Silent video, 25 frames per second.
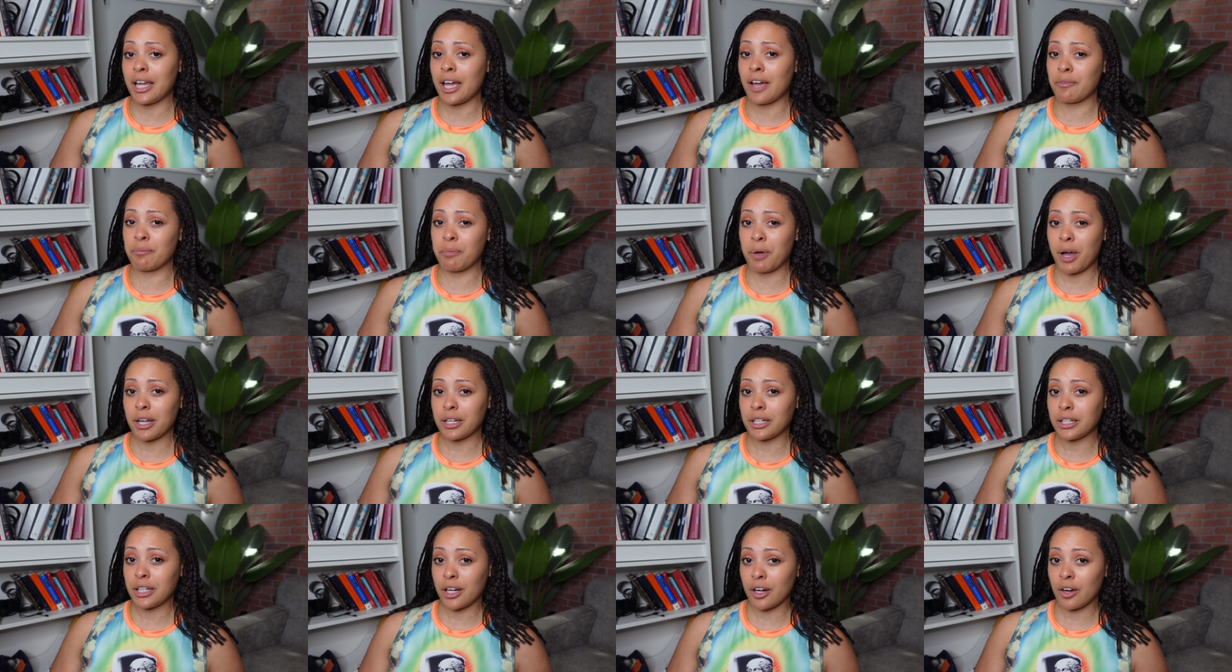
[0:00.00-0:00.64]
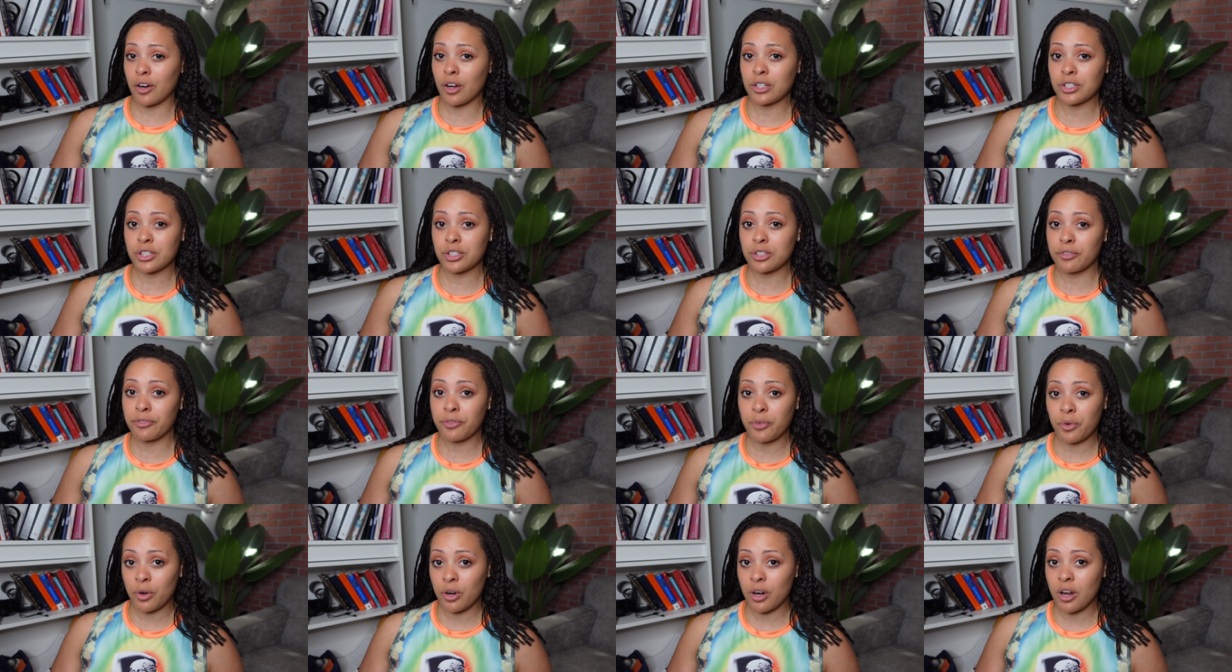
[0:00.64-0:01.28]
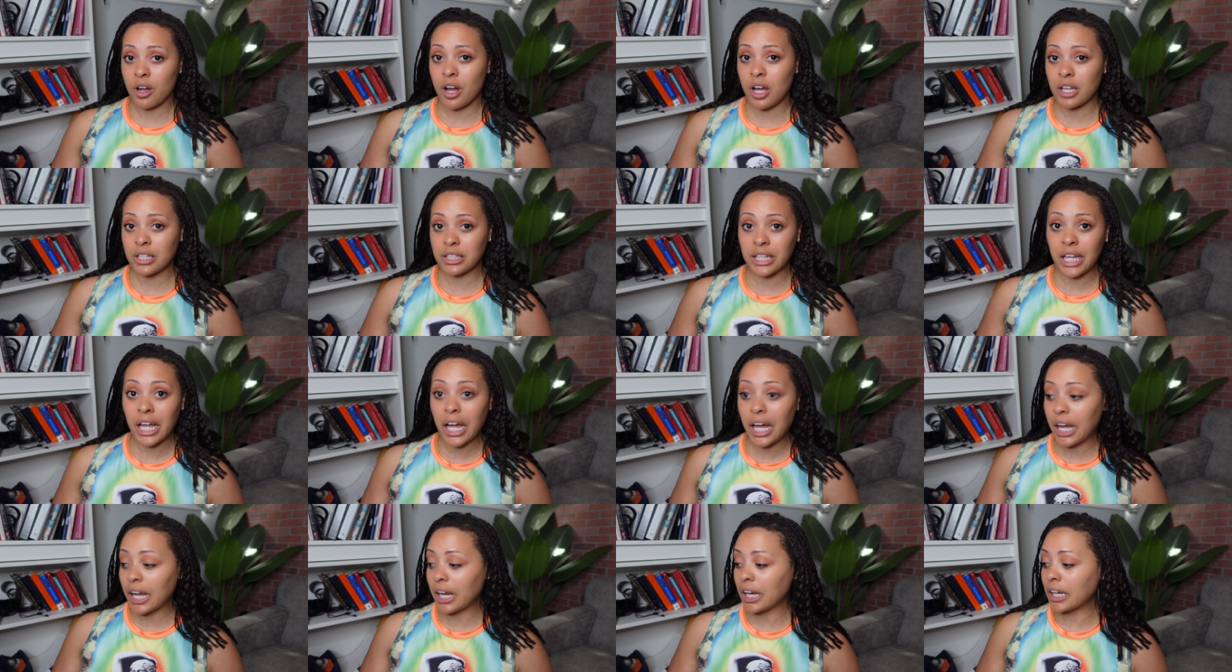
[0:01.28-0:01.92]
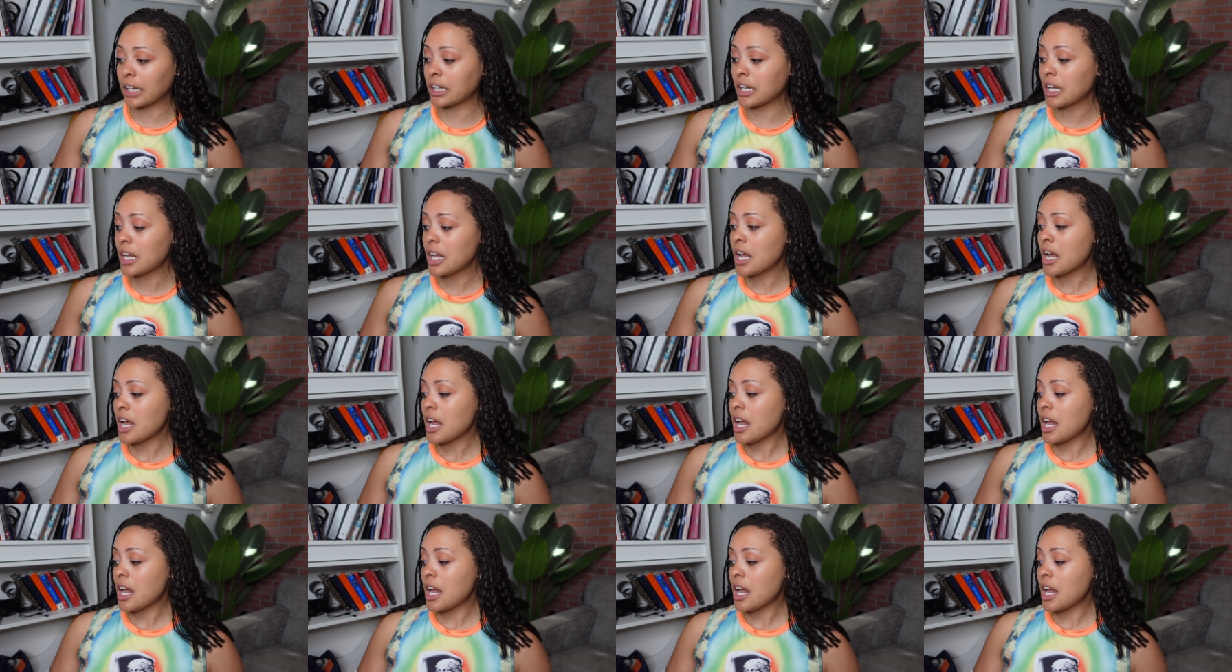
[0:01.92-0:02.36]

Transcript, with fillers: have body care on Sephora online.